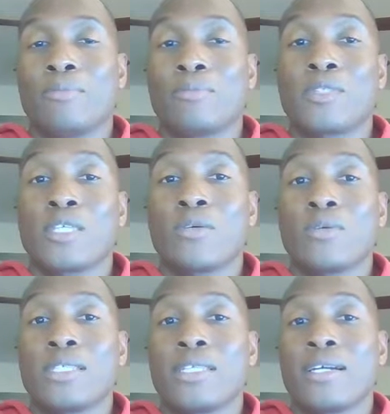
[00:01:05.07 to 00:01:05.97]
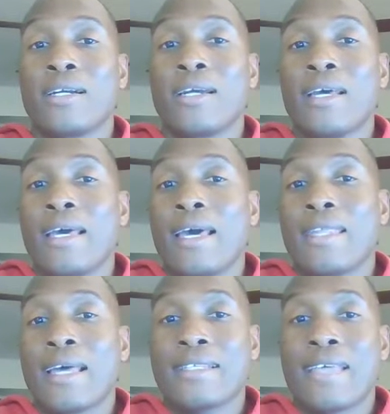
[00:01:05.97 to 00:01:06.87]
sequence there,
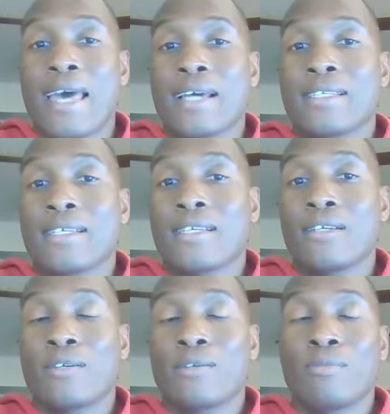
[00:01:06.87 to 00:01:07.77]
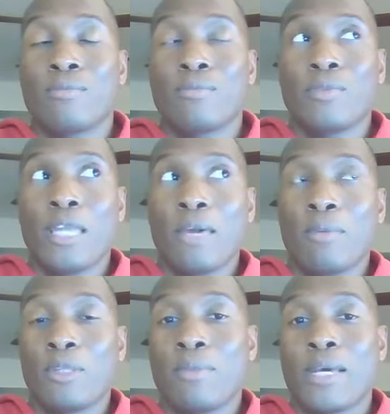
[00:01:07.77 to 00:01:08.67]
and that tag is going to
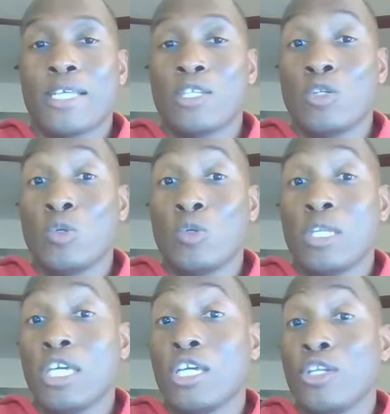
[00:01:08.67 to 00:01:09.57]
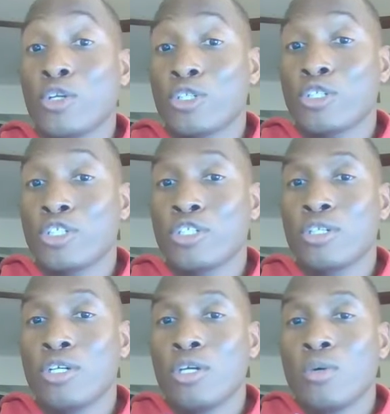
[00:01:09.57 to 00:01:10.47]
label them as a new lead nurture,
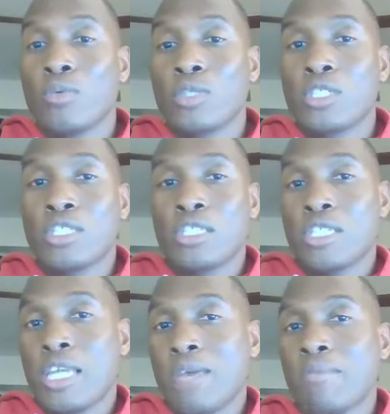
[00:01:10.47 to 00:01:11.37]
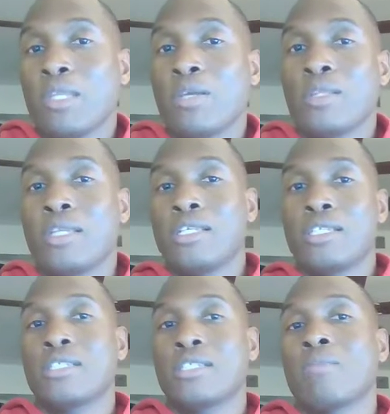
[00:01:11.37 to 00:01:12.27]
which is just letting me know that
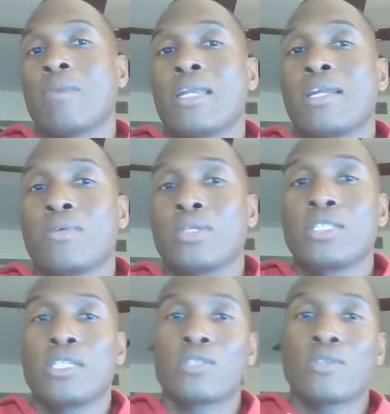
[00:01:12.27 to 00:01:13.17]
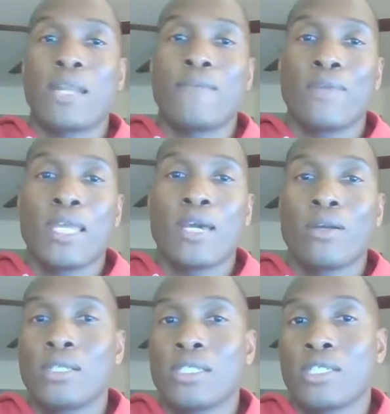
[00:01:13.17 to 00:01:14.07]
this is somebody that we're still trying to
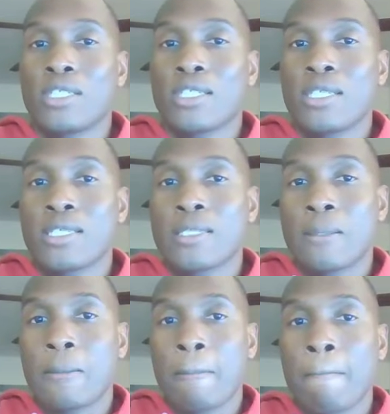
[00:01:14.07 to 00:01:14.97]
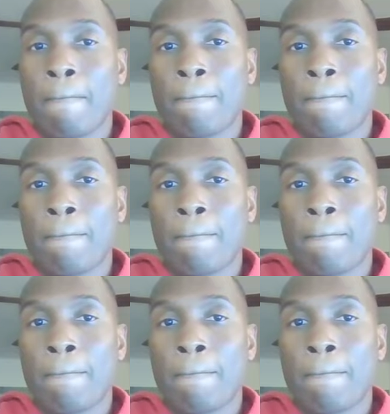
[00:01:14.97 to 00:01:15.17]
finagle into the system.